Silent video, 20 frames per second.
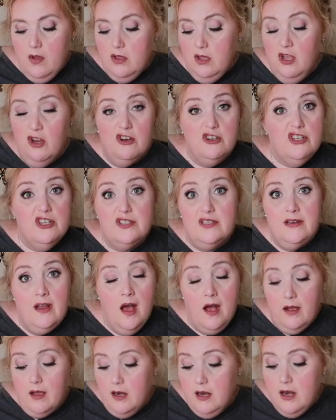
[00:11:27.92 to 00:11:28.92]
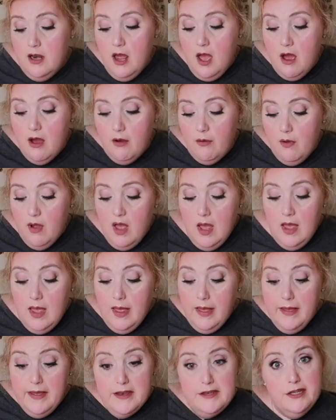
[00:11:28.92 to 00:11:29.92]
You're just not going to know
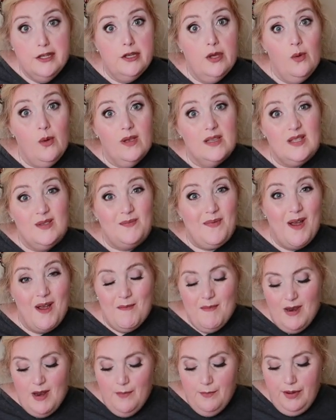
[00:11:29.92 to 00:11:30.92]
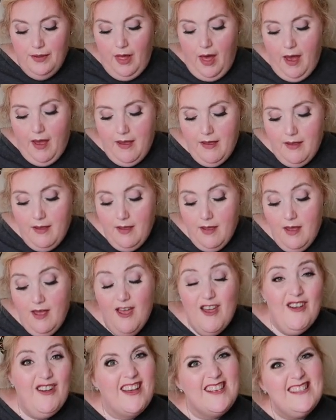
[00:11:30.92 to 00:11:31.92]
until you experiment and play.
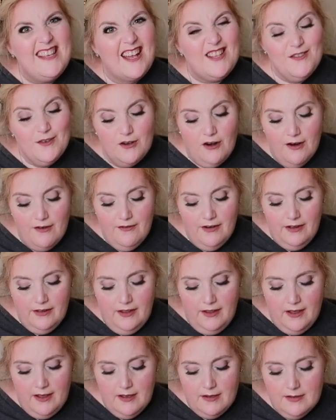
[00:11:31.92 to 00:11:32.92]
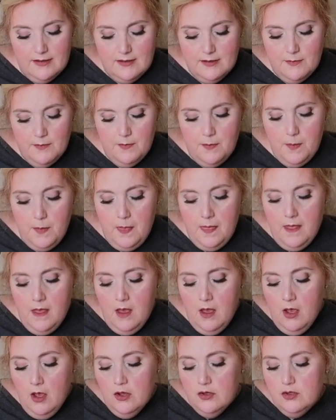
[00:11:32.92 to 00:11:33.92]
Because that's what art really is.
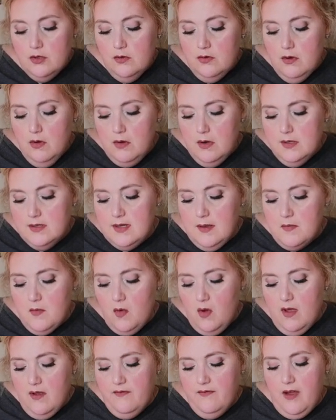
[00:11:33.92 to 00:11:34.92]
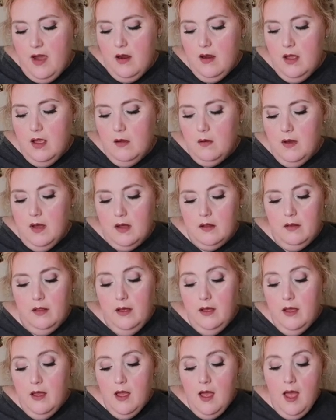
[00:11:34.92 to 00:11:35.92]
So notice I'm going very
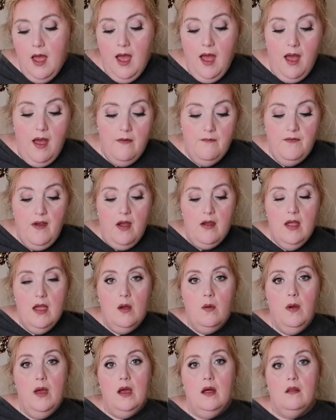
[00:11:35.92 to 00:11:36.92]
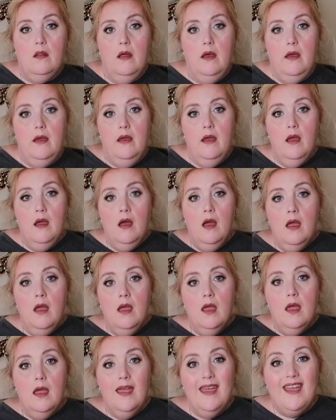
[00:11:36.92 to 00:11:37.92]
quickly. And very quickly,
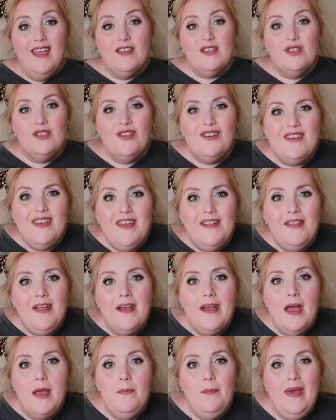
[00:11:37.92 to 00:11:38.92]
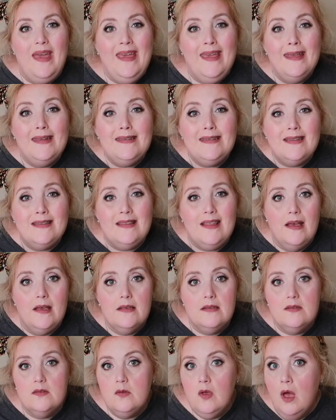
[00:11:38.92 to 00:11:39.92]
it's looking like I painted
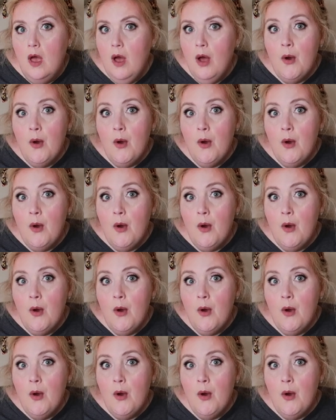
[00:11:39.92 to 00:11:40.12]
this.